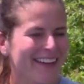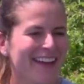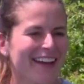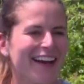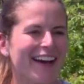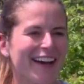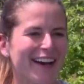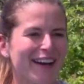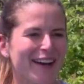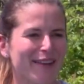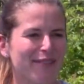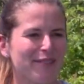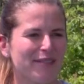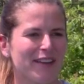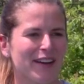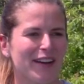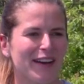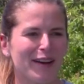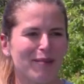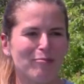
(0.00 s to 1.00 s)
of
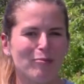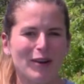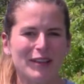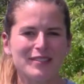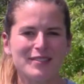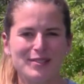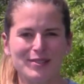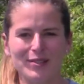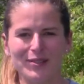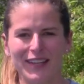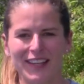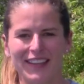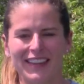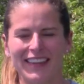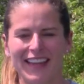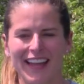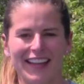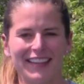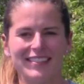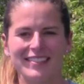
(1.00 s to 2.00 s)
um, one student,
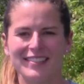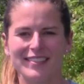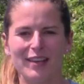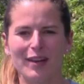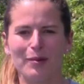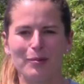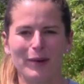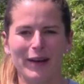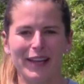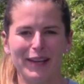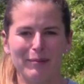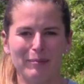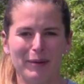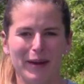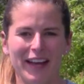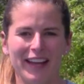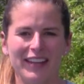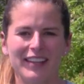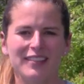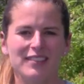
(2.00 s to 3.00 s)
that's a win,
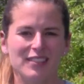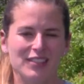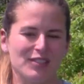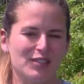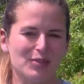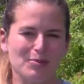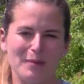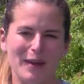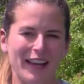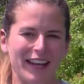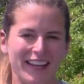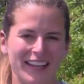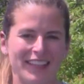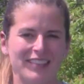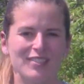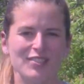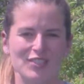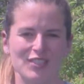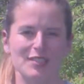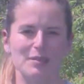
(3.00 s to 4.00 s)
but to do many, it's
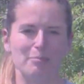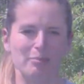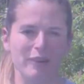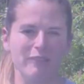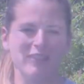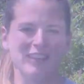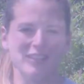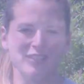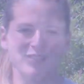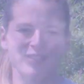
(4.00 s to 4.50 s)
just a privilege,